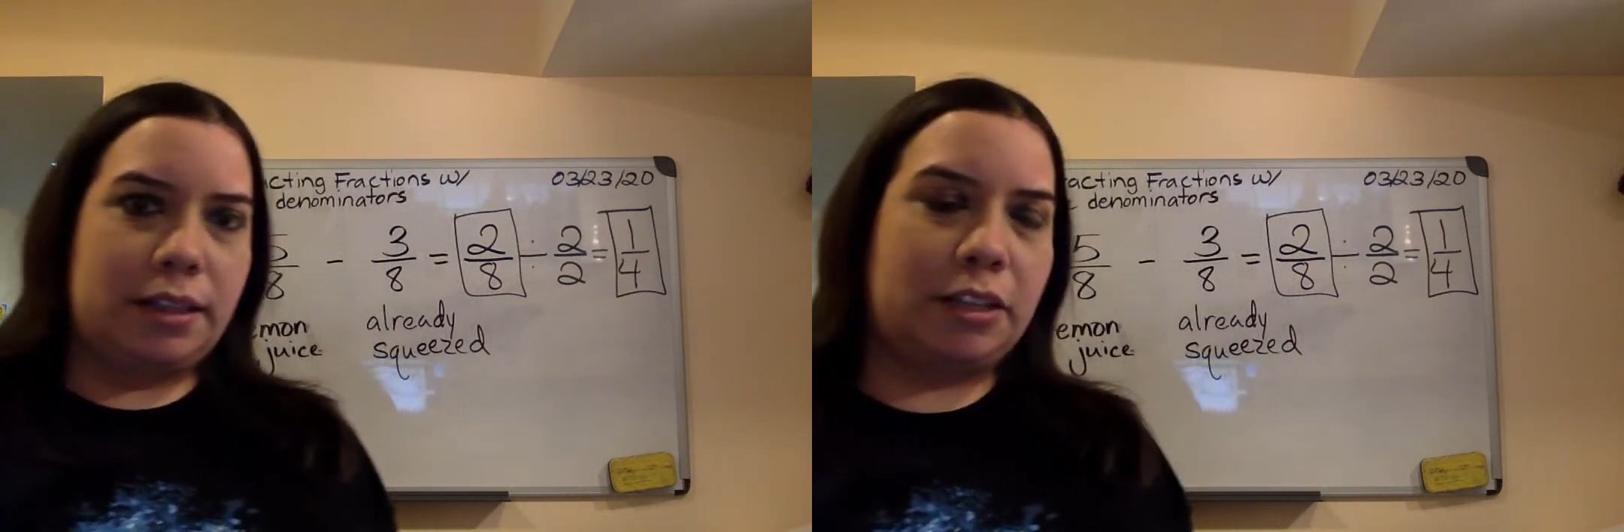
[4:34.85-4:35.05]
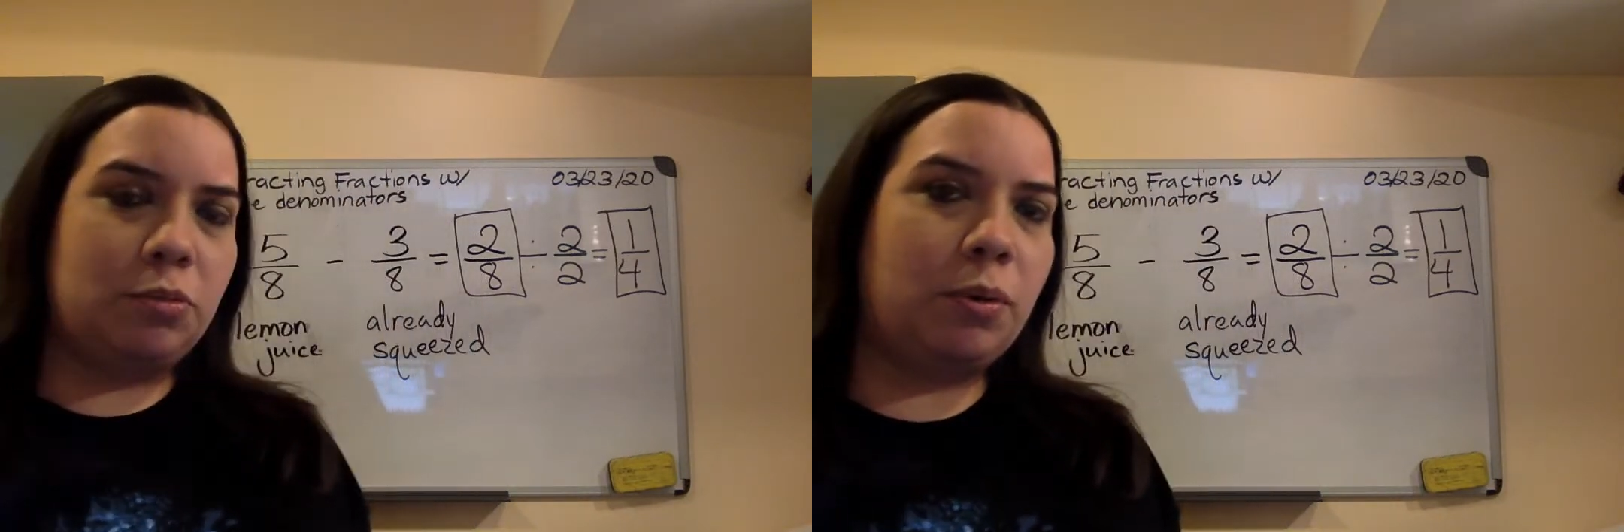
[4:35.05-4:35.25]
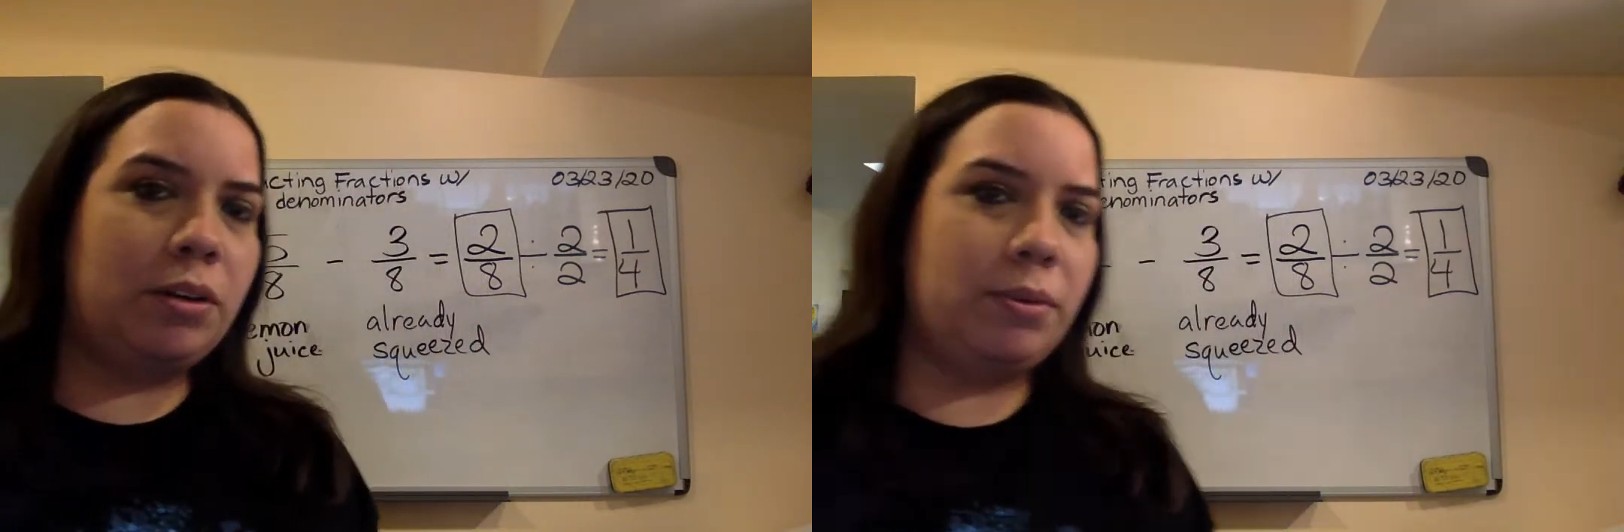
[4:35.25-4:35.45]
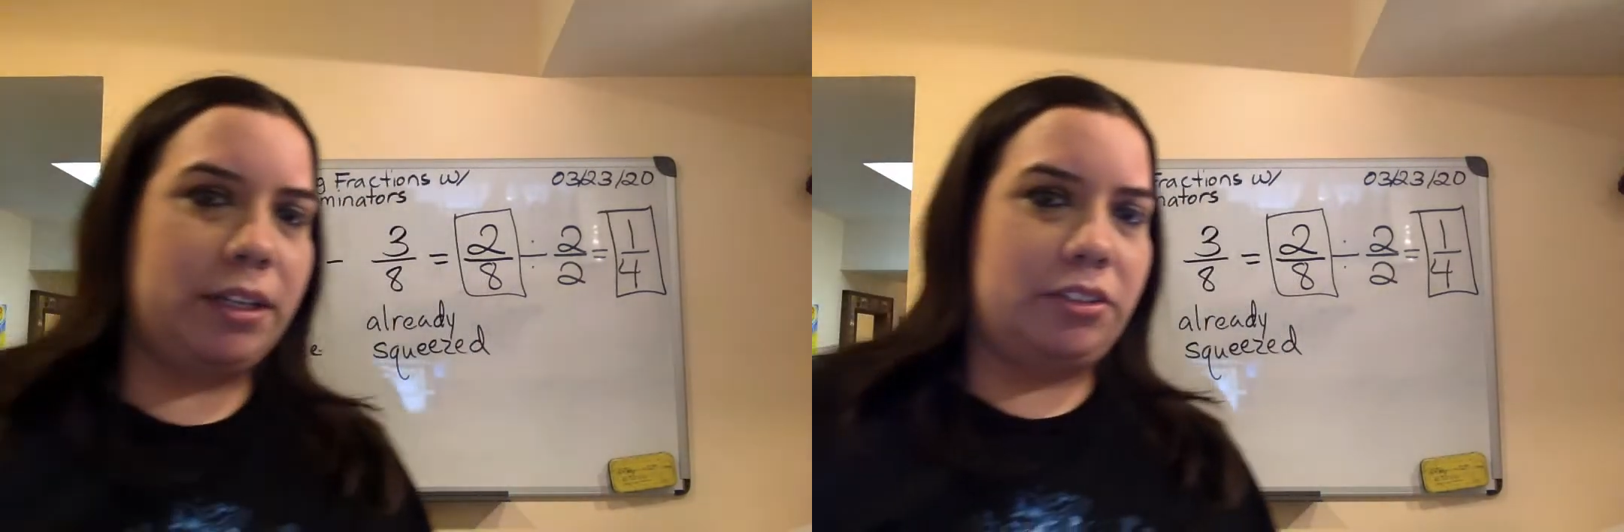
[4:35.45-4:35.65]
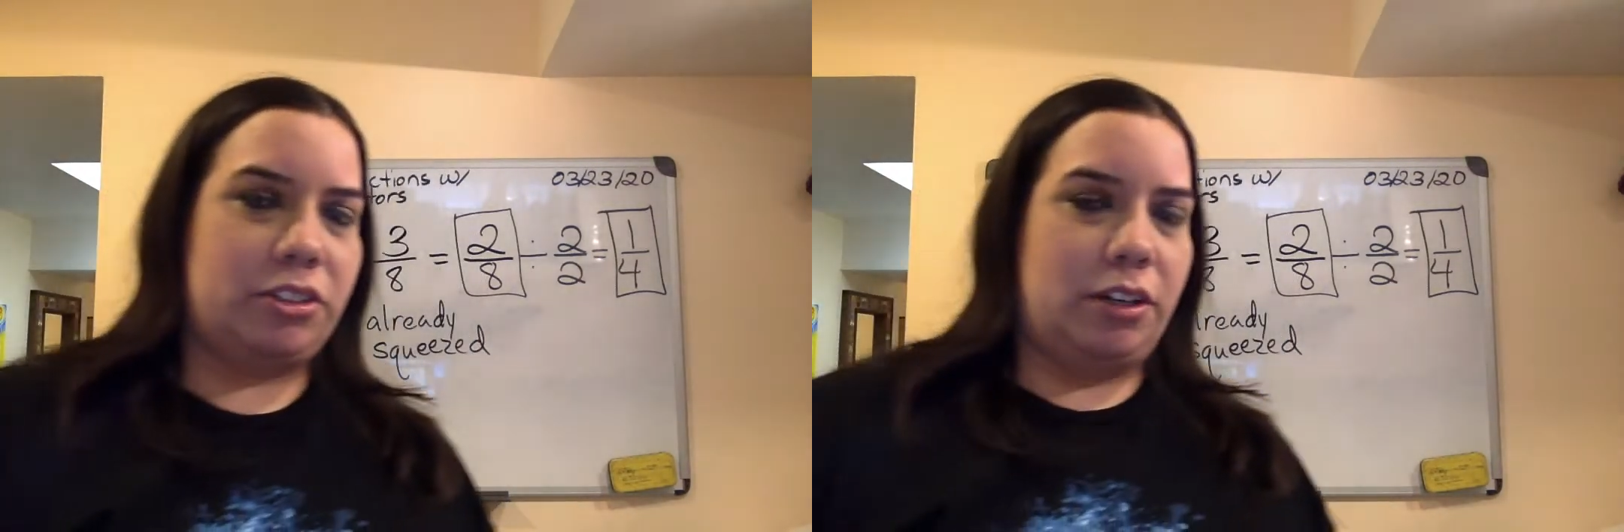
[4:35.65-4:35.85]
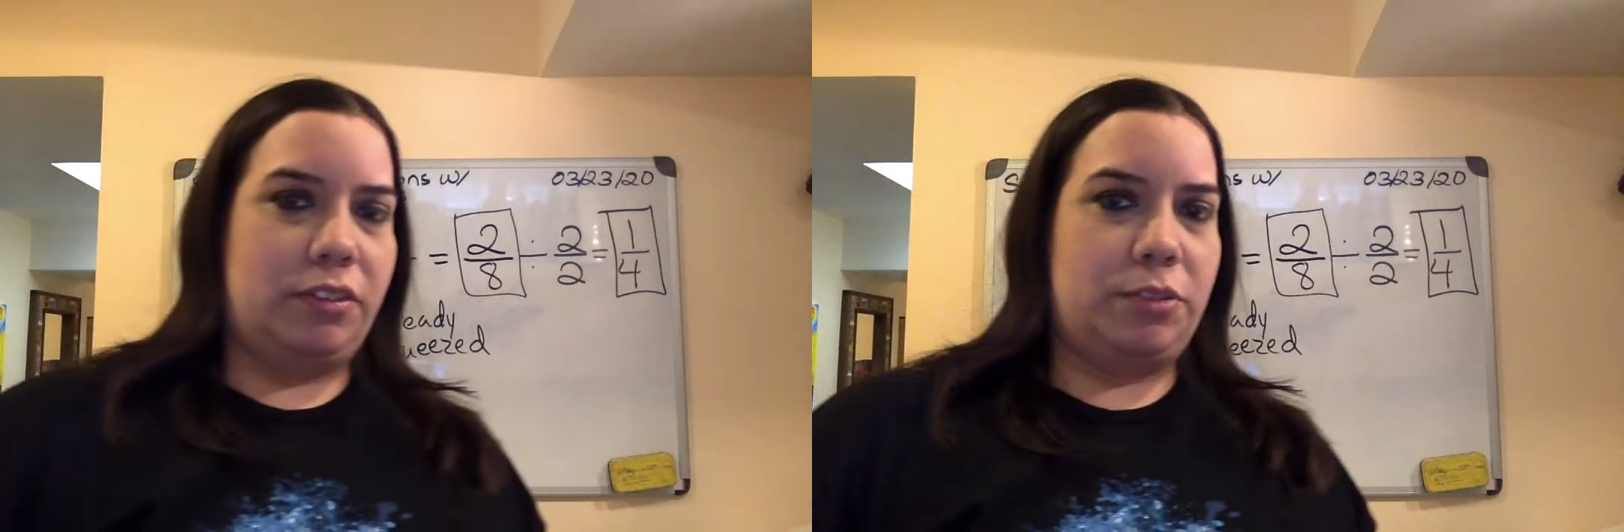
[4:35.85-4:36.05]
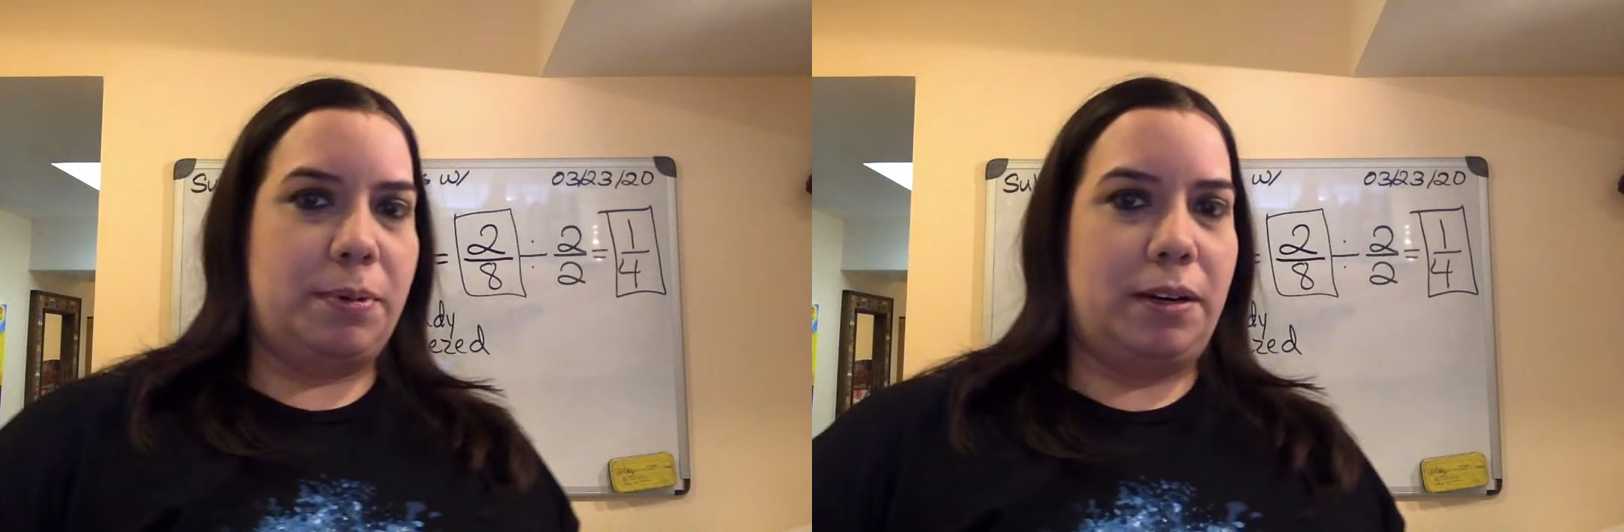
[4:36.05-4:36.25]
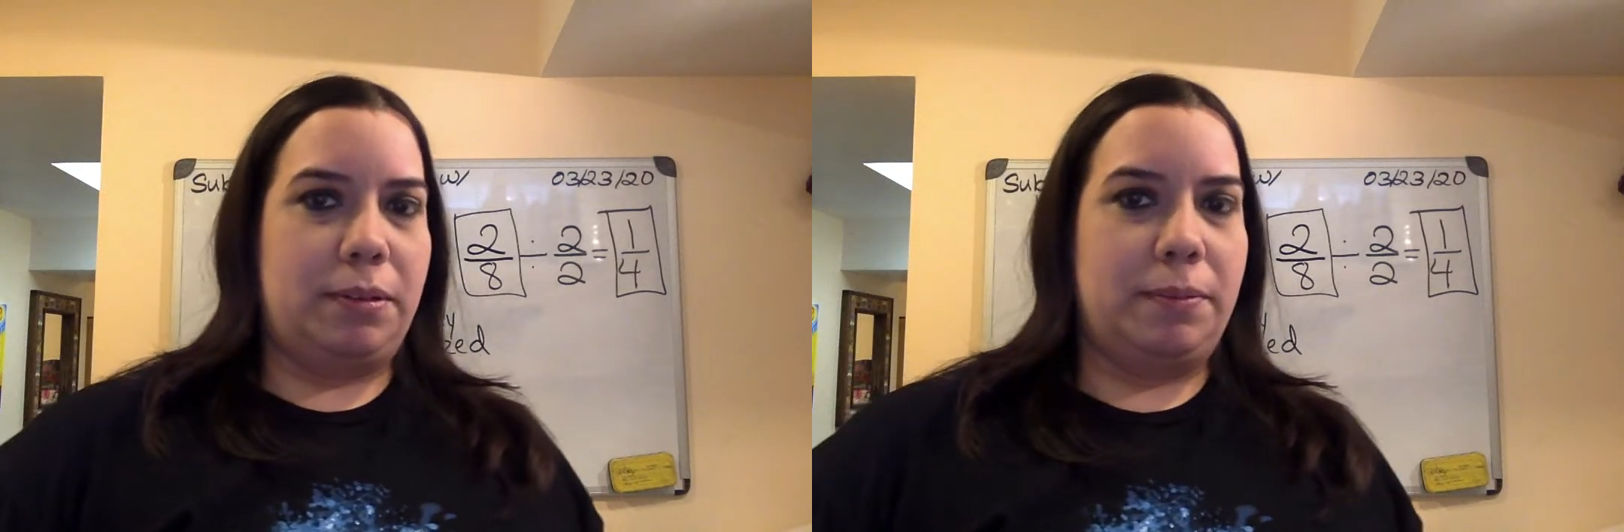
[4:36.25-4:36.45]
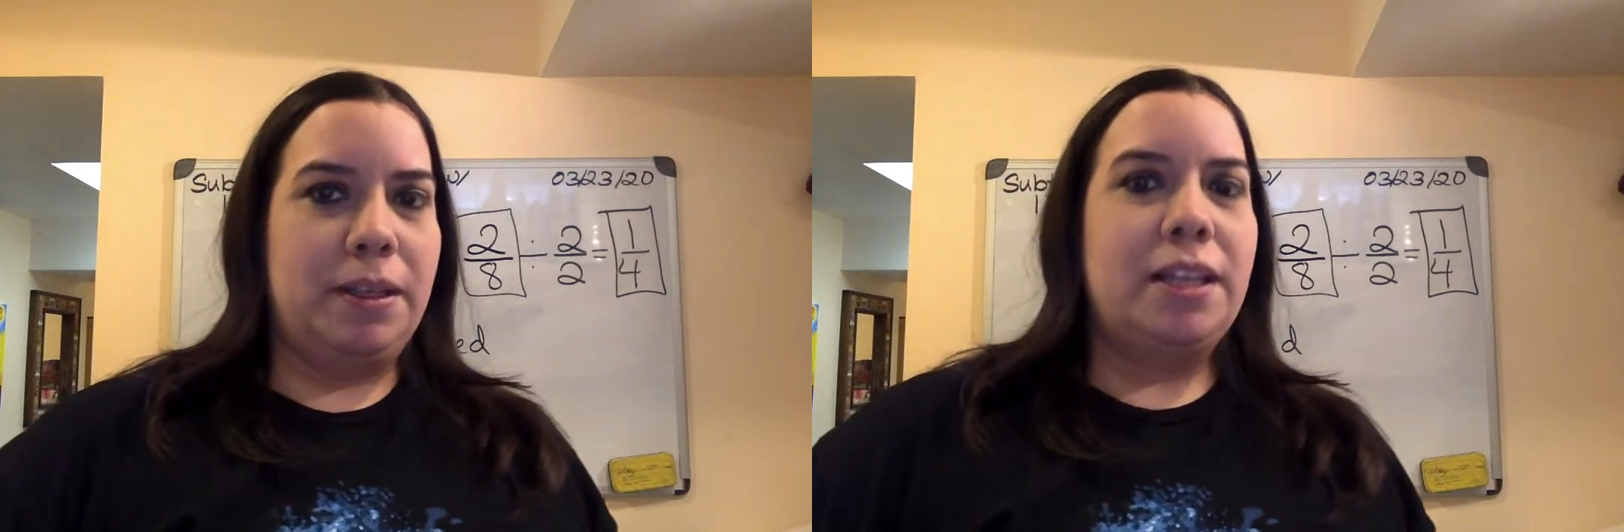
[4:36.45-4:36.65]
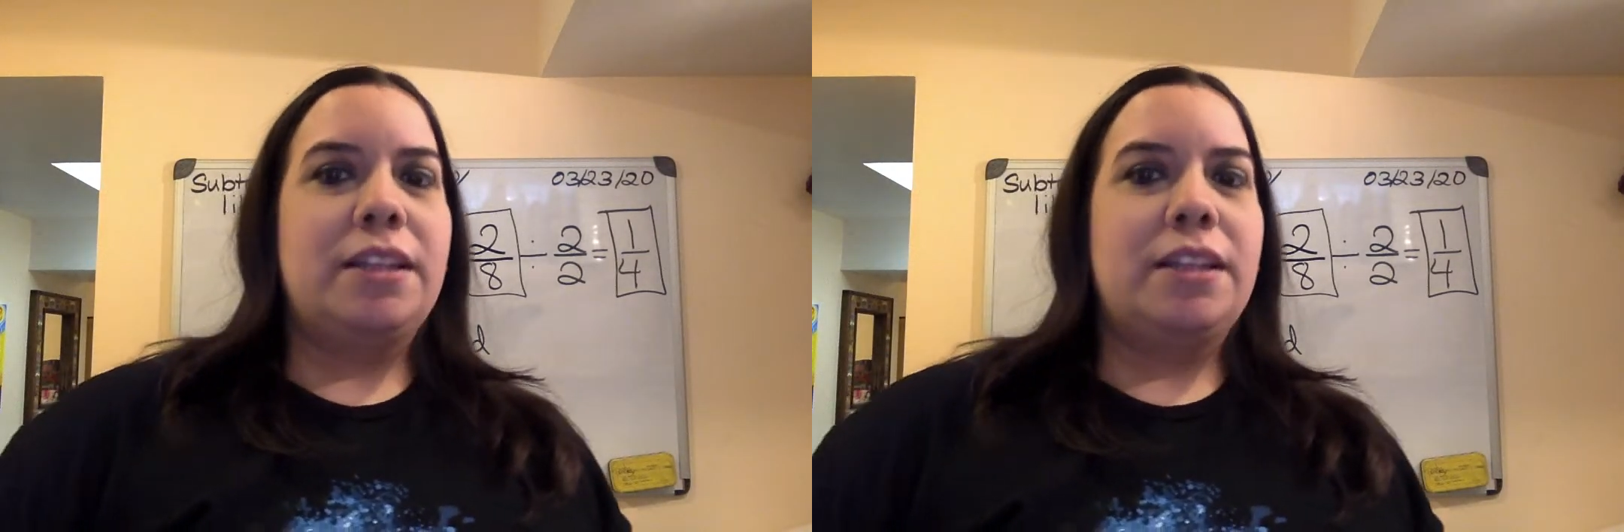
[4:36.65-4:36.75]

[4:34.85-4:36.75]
That's one way to solve this problem.